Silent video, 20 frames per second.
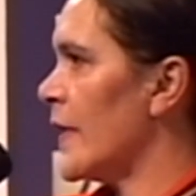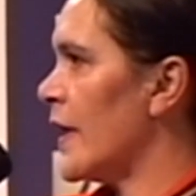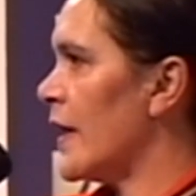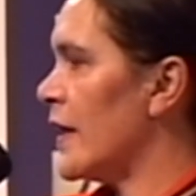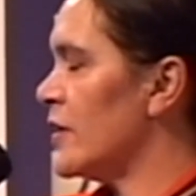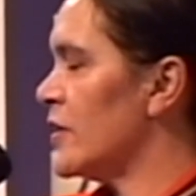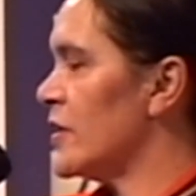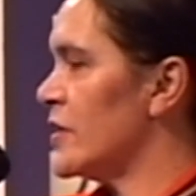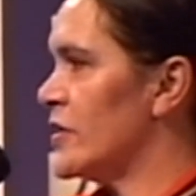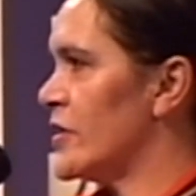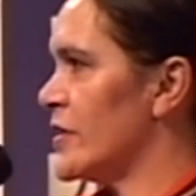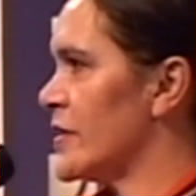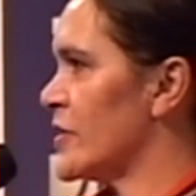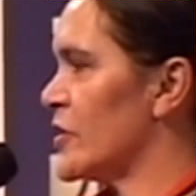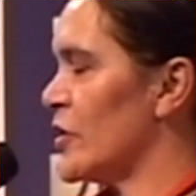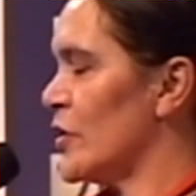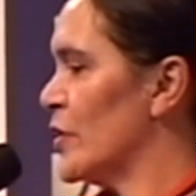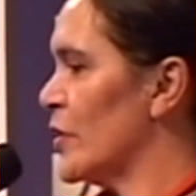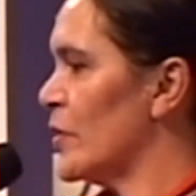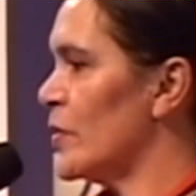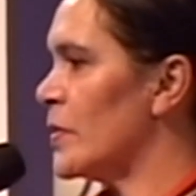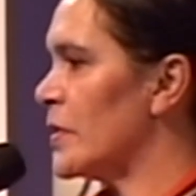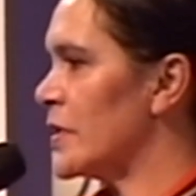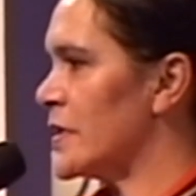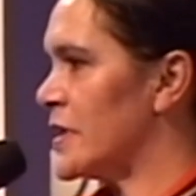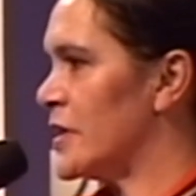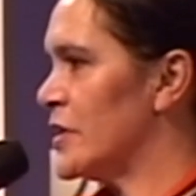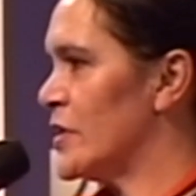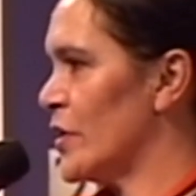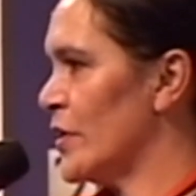and you just don't know
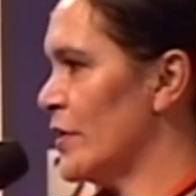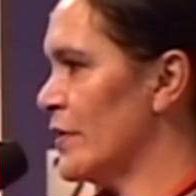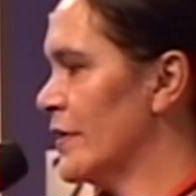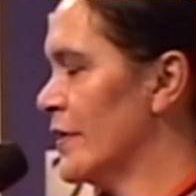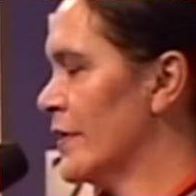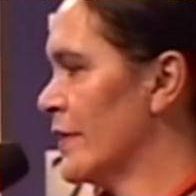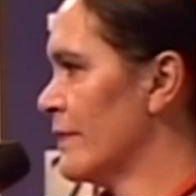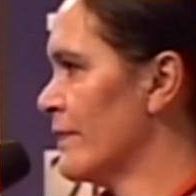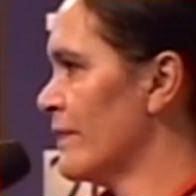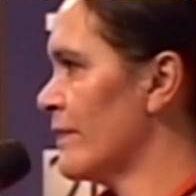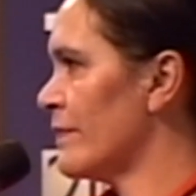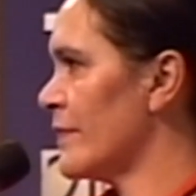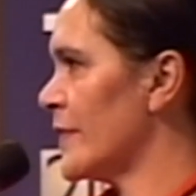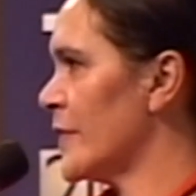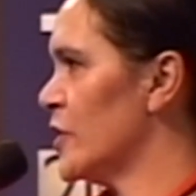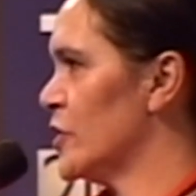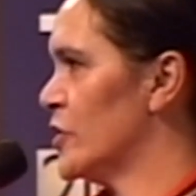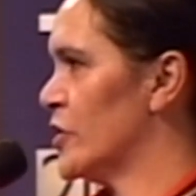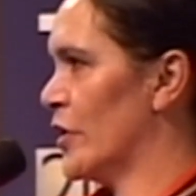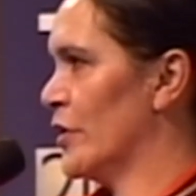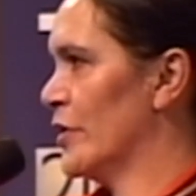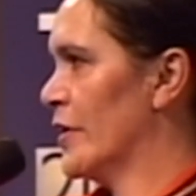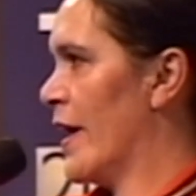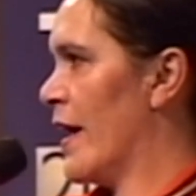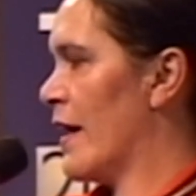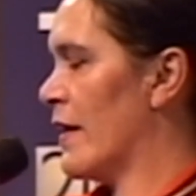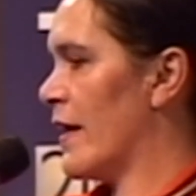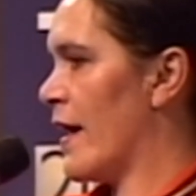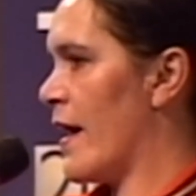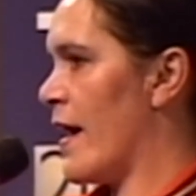what to do. You don't know
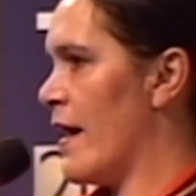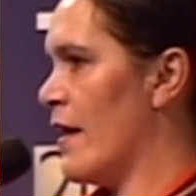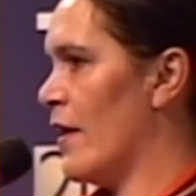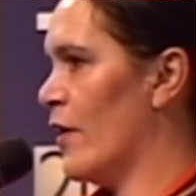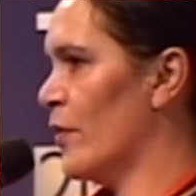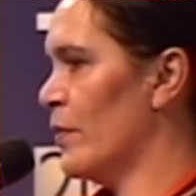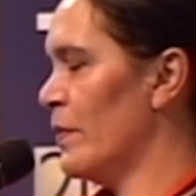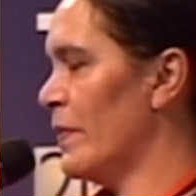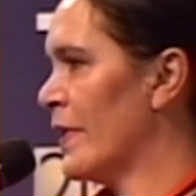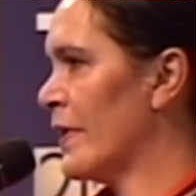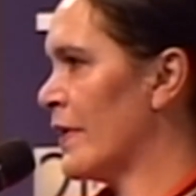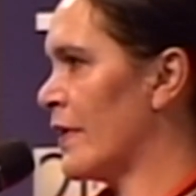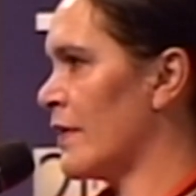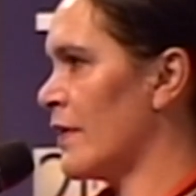how to help.